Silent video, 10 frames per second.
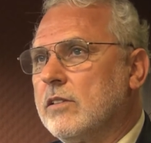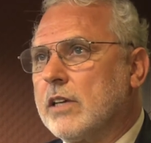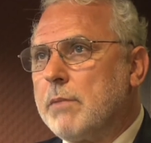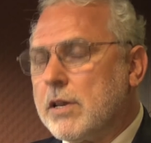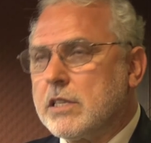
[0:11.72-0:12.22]

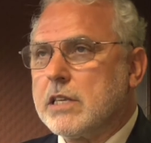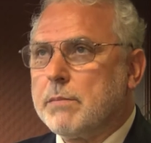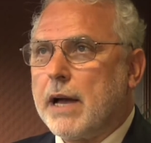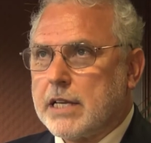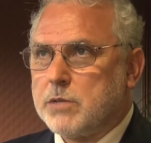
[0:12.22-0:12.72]
Look, in most of these
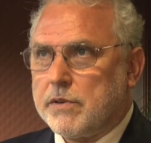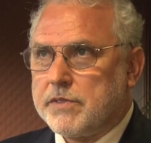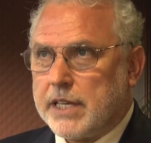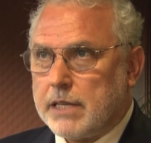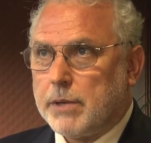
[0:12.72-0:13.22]
markets
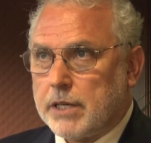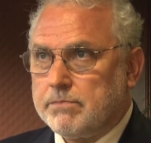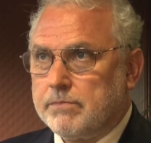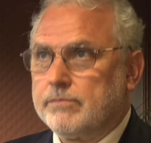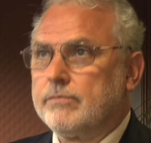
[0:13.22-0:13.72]
we've seen the
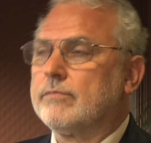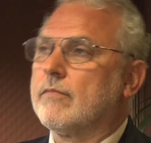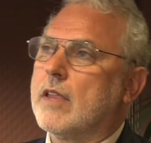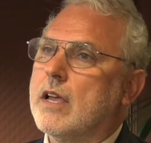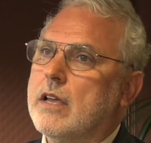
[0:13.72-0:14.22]
bottom
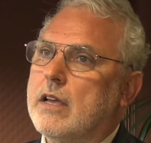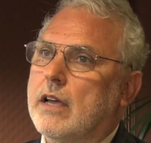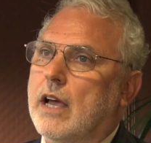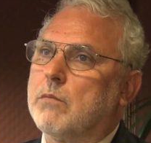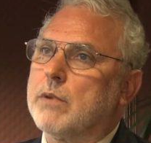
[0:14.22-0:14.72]

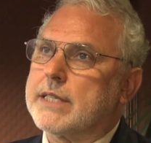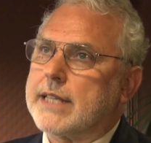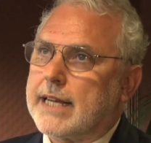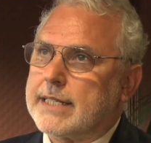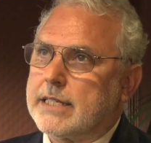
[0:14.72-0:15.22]
and we're
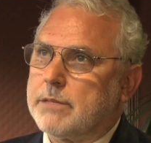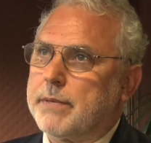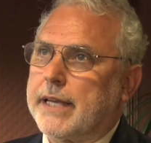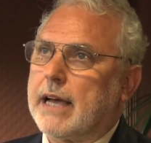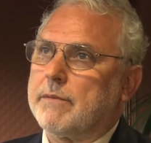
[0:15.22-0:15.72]
starting to
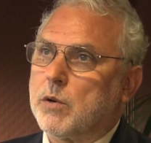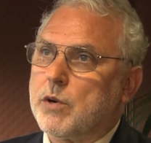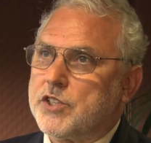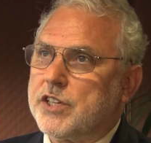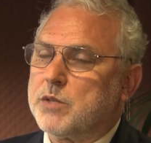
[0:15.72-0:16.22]
pick up. The
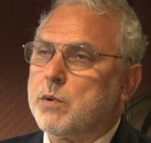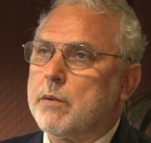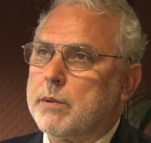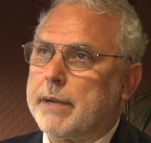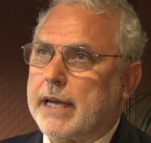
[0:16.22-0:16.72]
question is
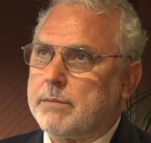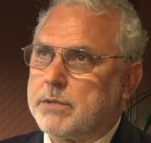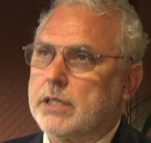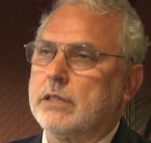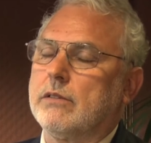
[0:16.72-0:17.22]
where we pick
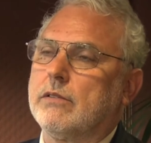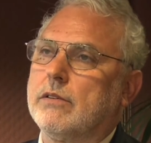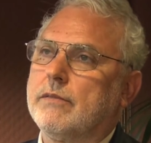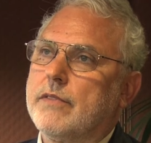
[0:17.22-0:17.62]
up to.